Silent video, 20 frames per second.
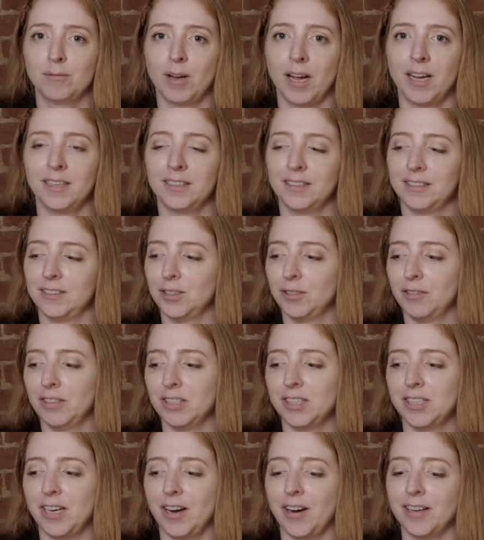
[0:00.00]
right, and you're
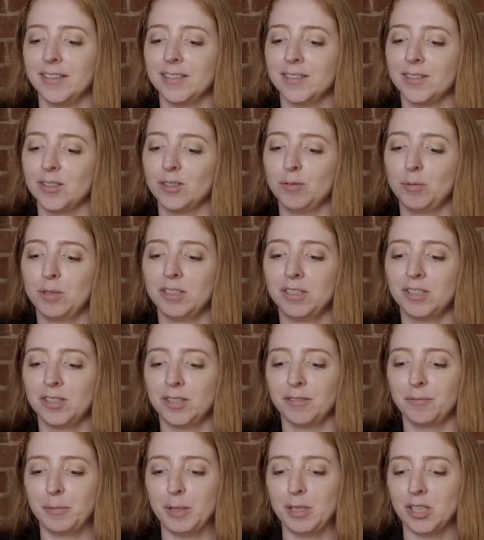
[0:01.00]
vegetarian, so you wouldn't
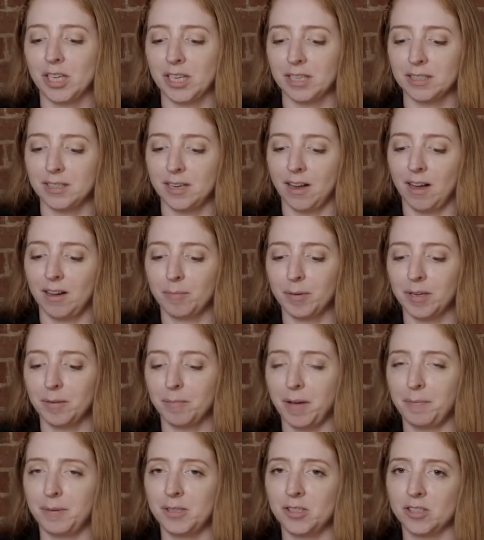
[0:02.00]
serve me chicken stock, but
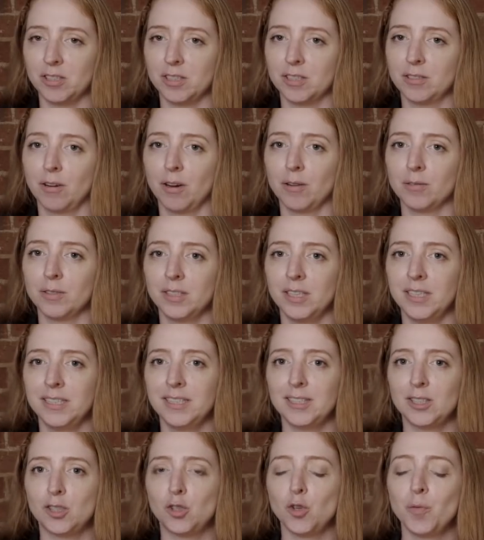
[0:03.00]
it might be just no. Gross.
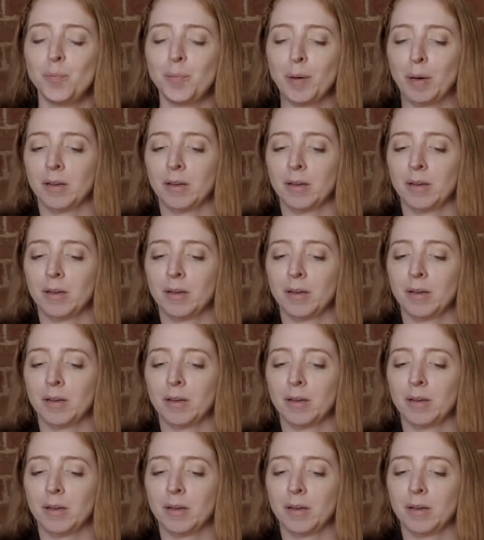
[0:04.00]
Is it soup?